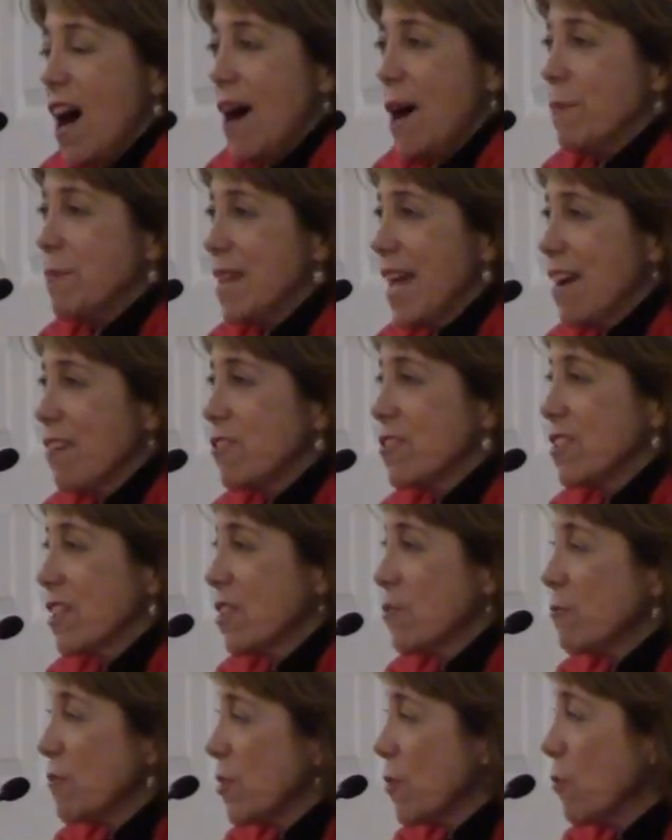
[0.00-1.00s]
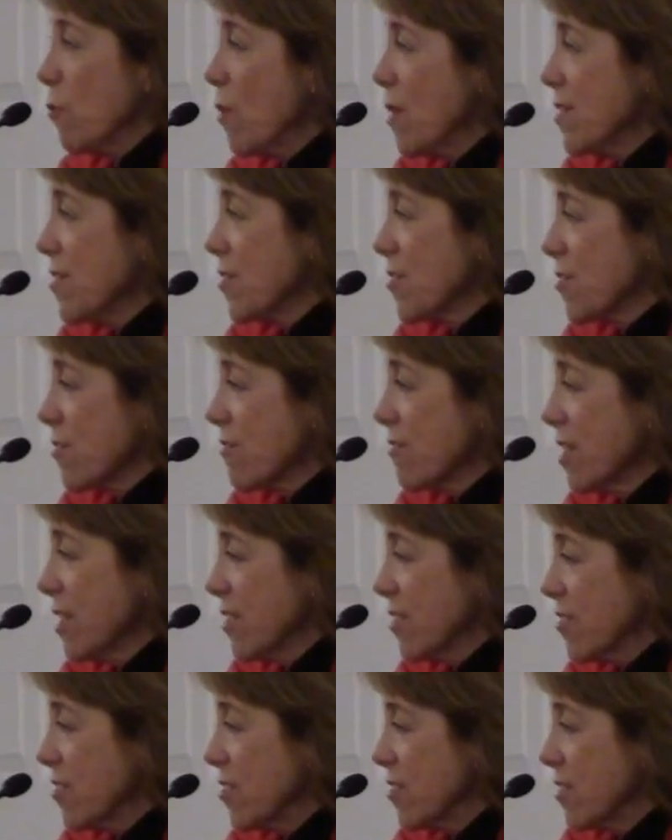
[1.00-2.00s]
I'm now done with one
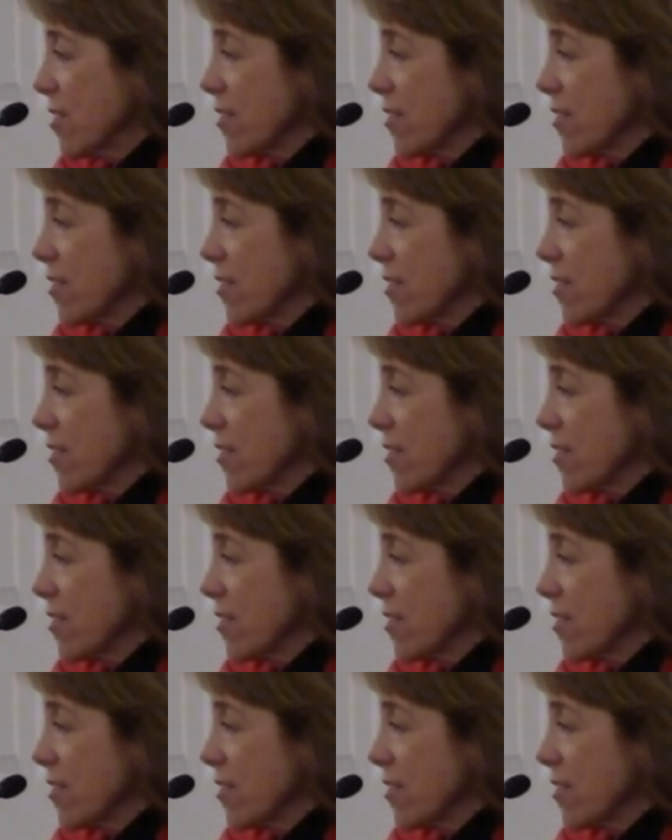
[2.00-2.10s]
syringe.